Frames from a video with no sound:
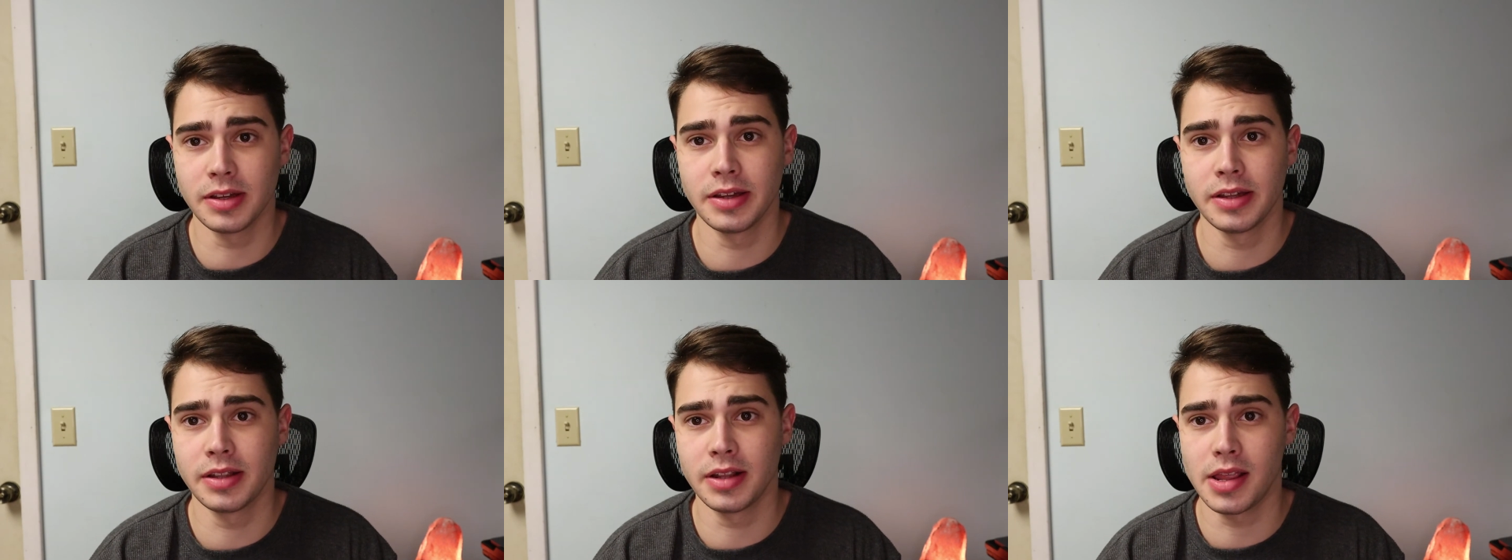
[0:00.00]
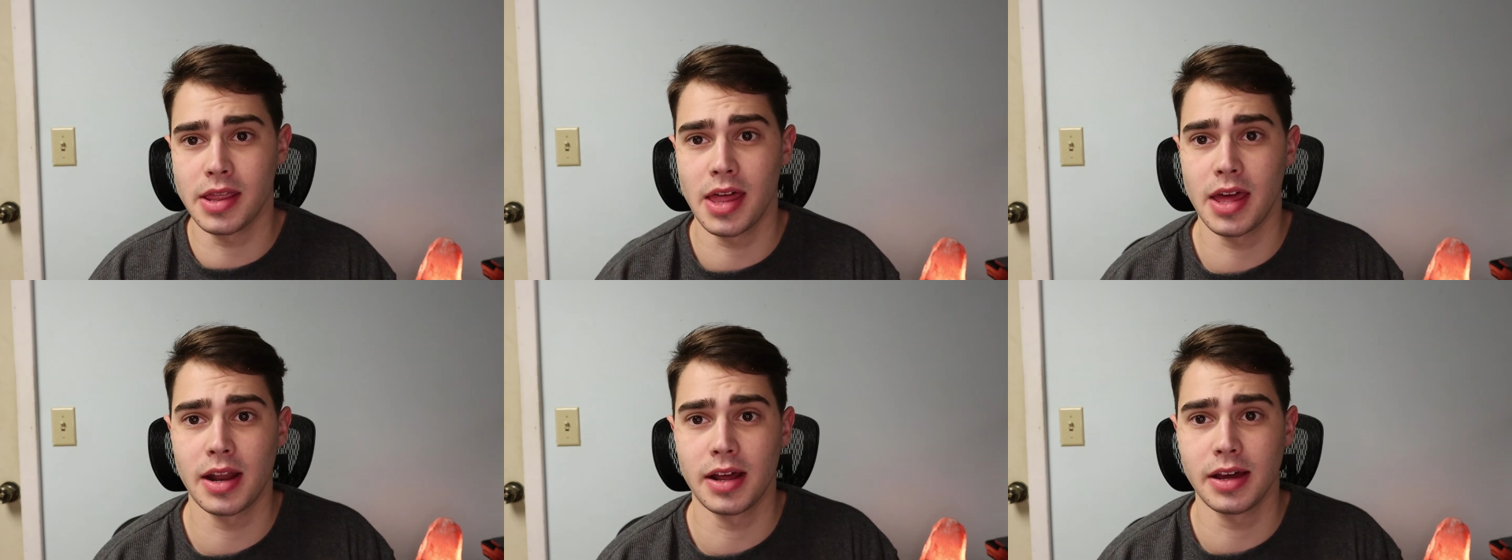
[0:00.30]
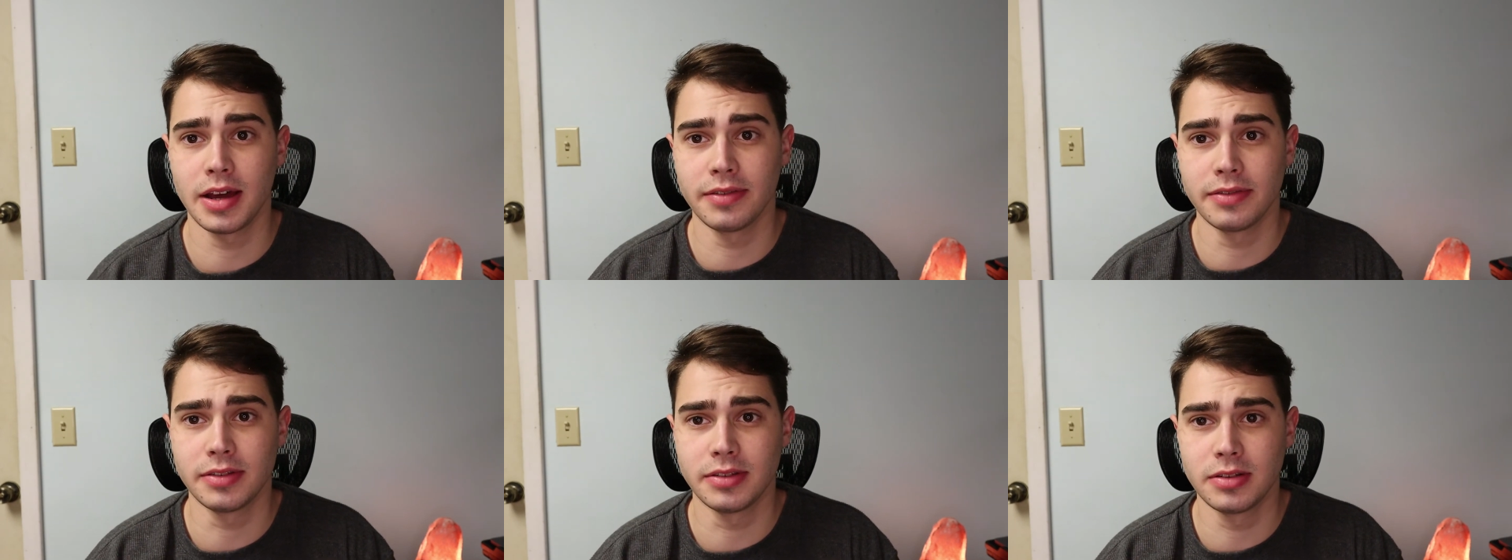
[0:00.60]
and then
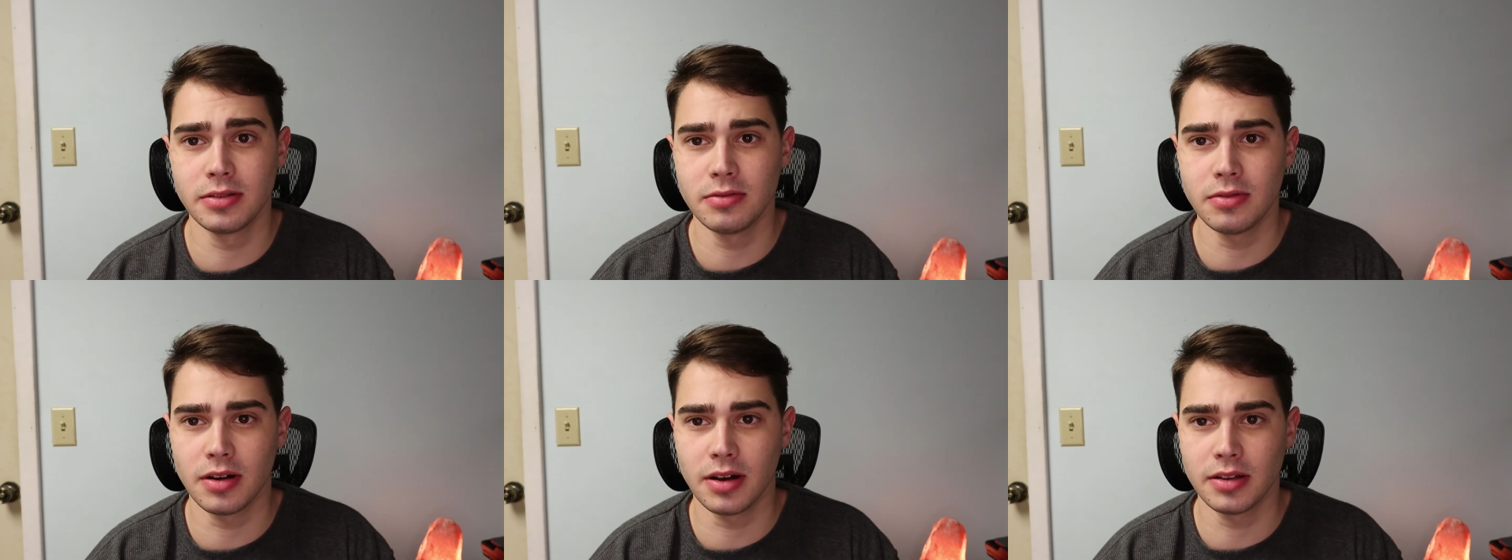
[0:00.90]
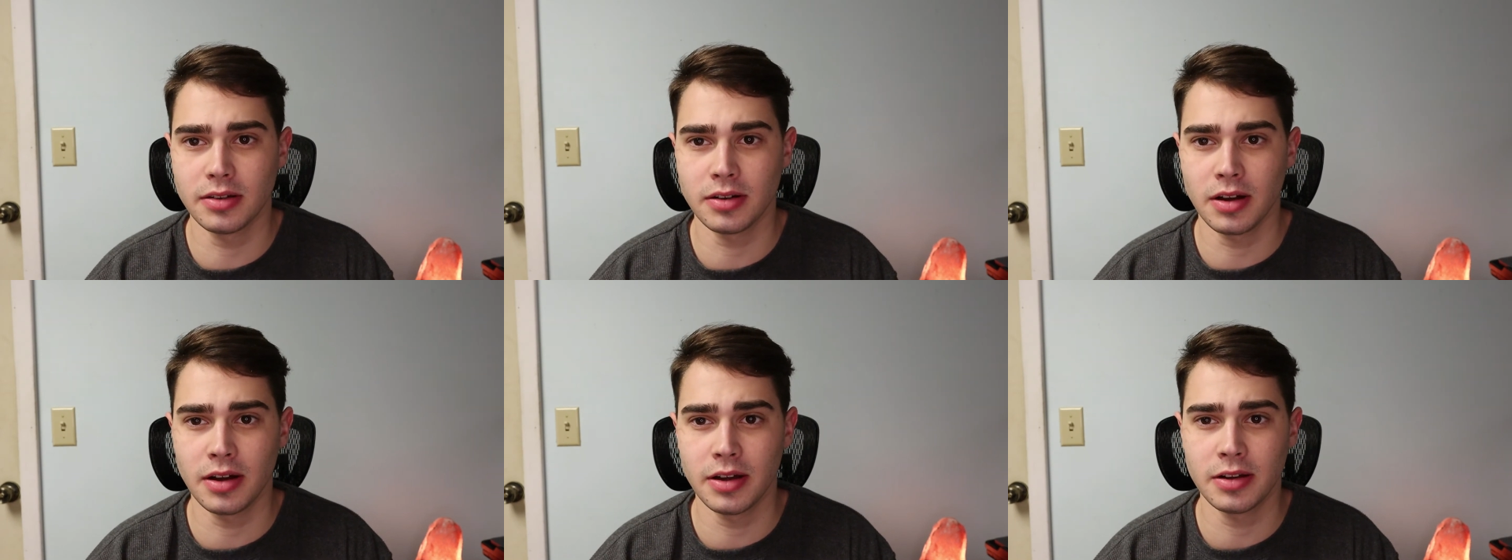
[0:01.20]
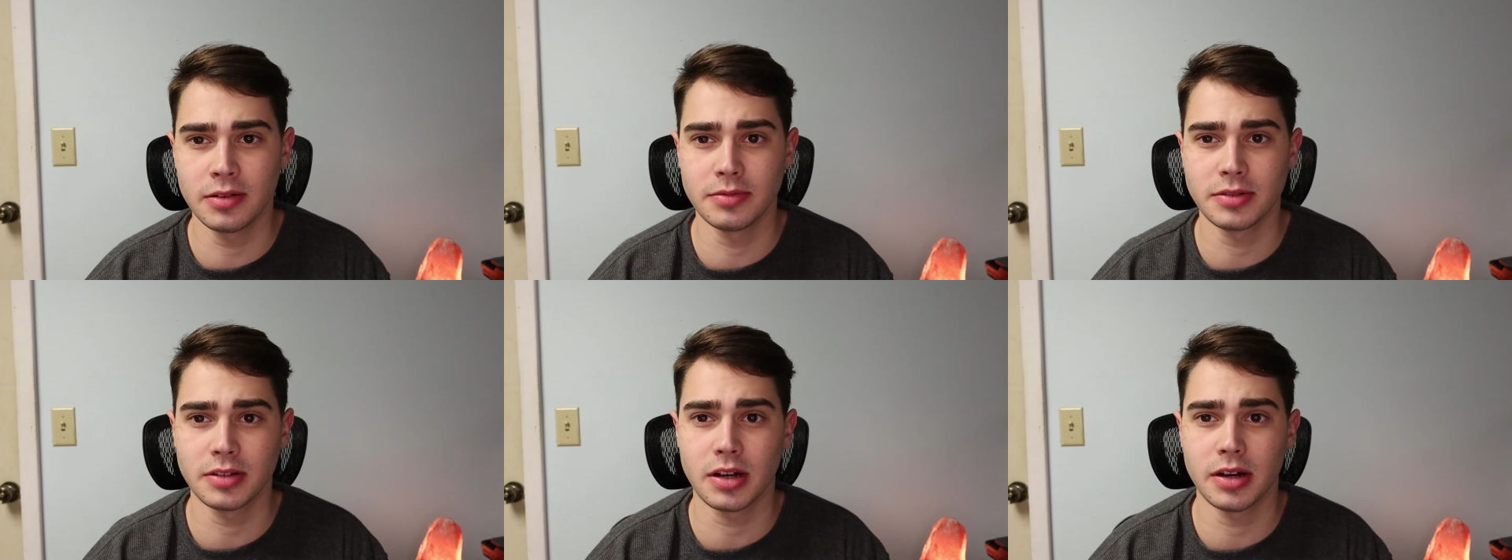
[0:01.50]
I have the 2 other
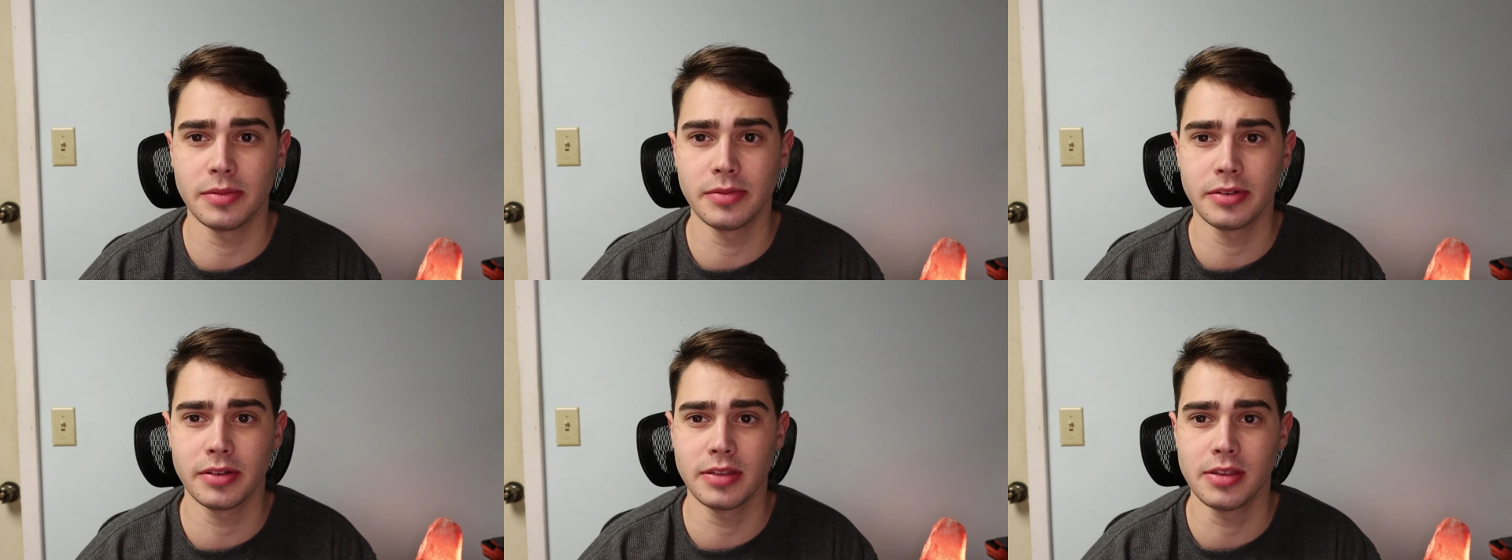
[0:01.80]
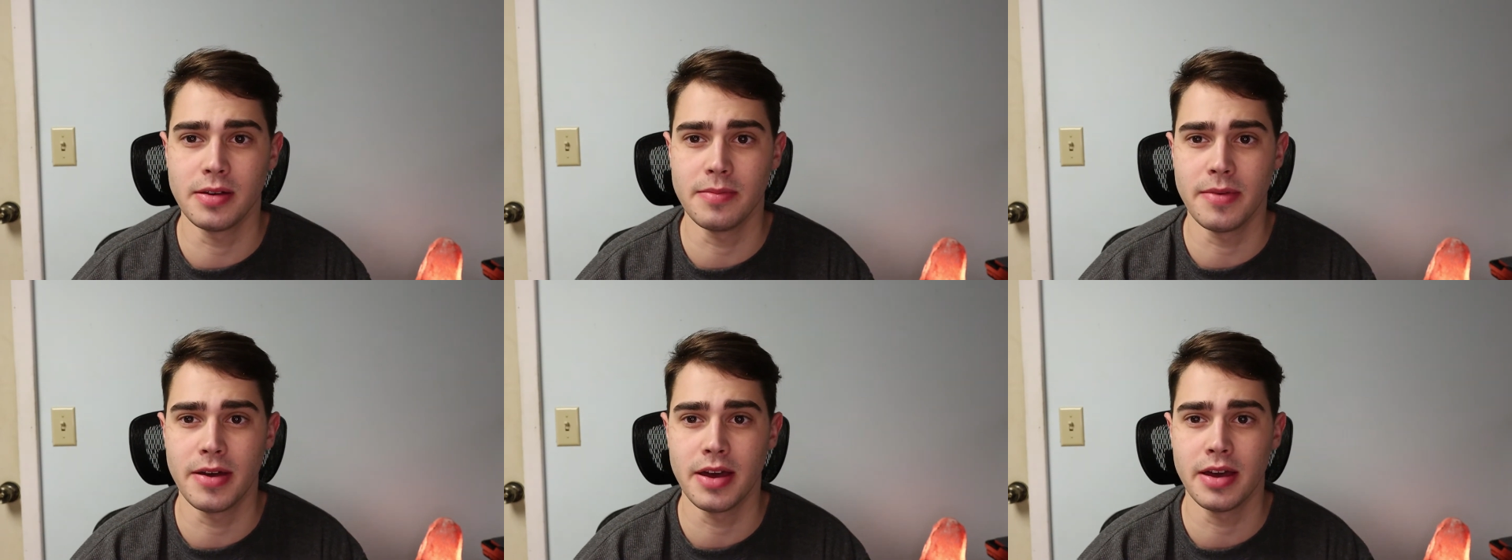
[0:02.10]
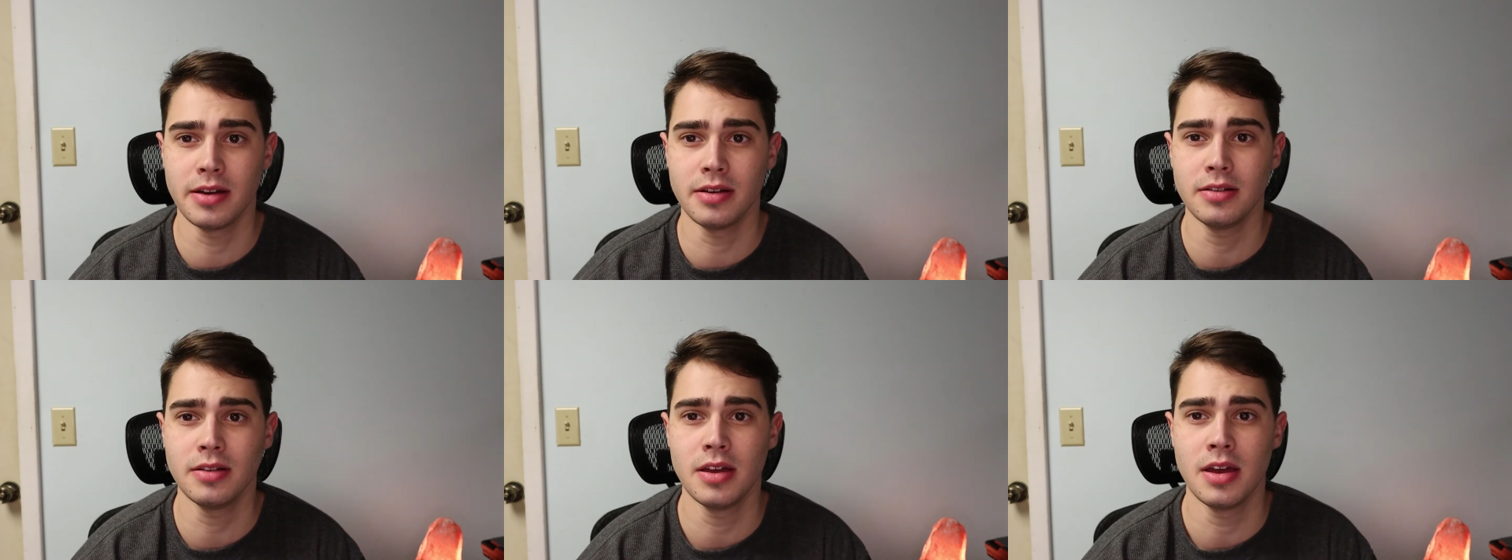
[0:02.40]
items coming in the
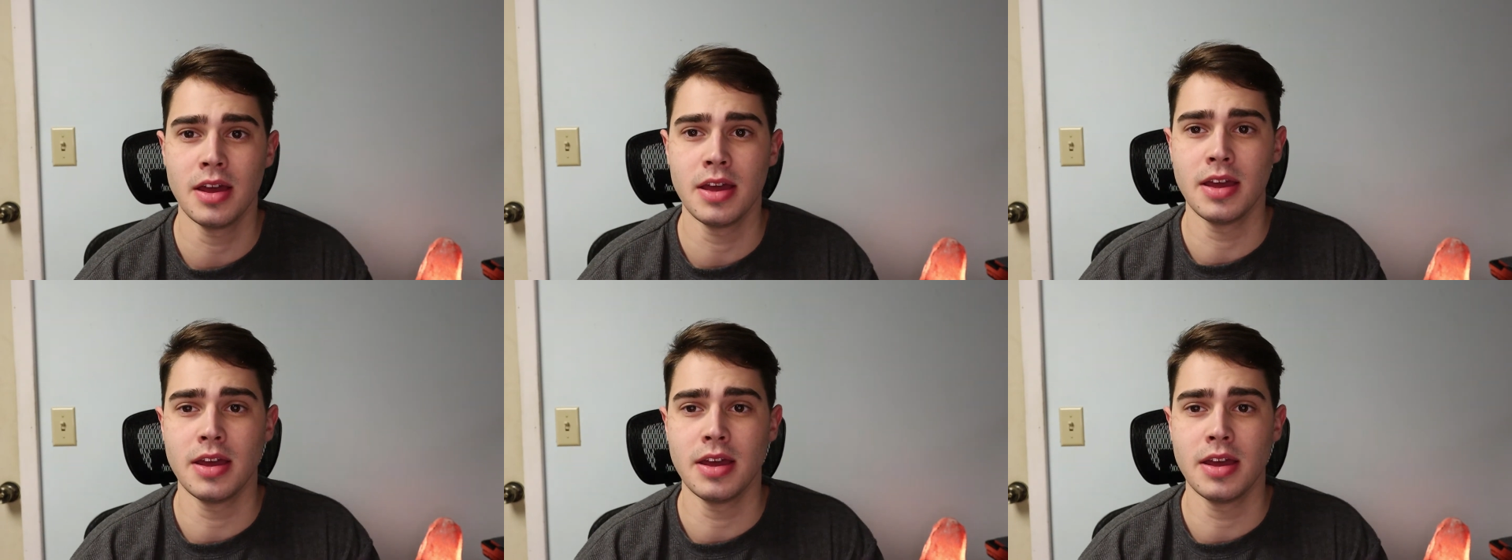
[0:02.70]
mail,